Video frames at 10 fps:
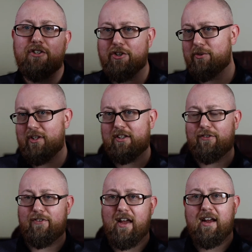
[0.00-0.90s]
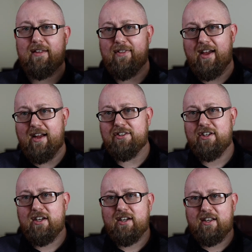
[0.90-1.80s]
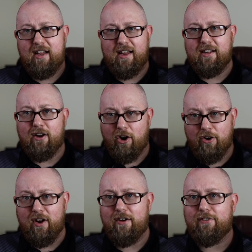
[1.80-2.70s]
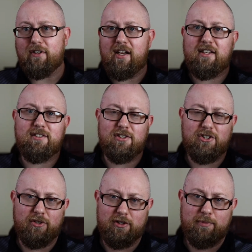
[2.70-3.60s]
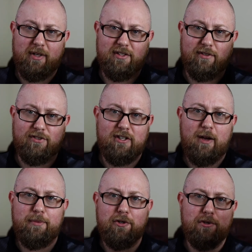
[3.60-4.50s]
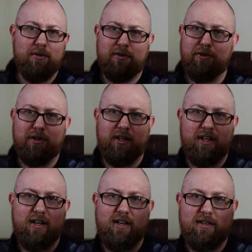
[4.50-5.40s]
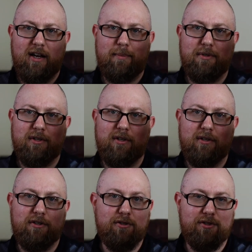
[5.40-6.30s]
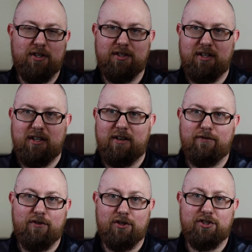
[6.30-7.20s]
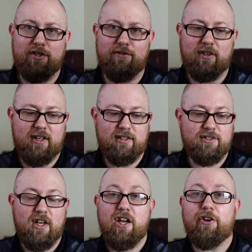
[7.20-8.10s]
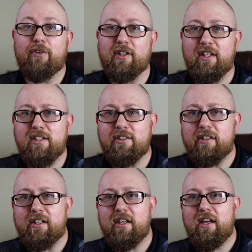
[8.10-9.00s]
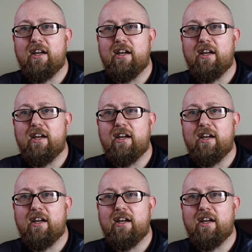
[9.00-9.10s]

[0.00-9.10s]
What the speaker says: Don't let the fact that Canon RF glass is so expensive stop you. You can get an adapter and use this EF version of the lens really easily.